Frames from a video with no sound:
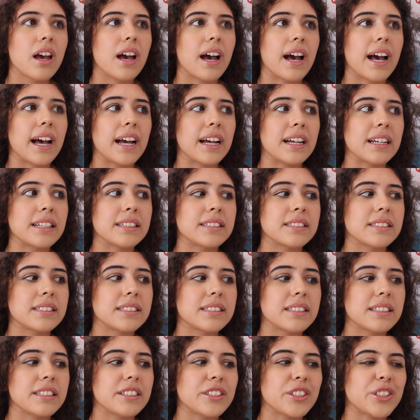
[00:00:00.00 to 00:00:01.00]
And,
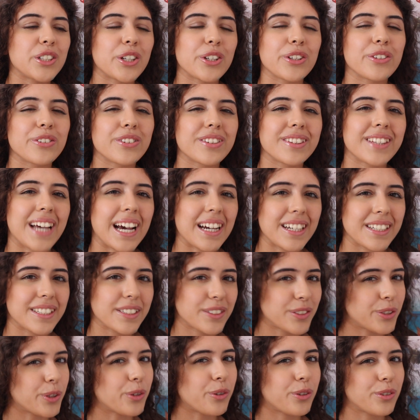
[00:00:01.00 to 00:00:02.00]
you know, that
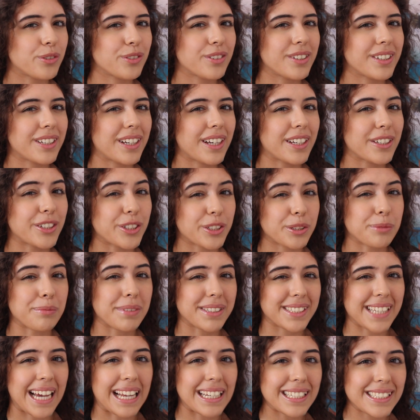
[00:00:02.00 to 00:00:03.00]
is not a good
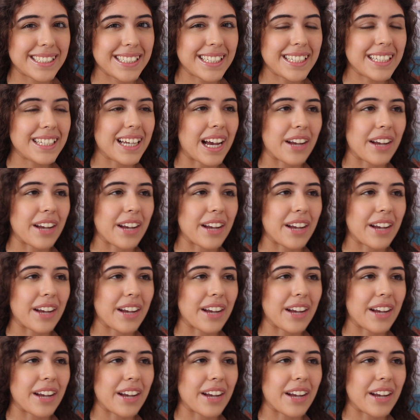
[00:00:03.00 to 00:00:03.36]
mentality.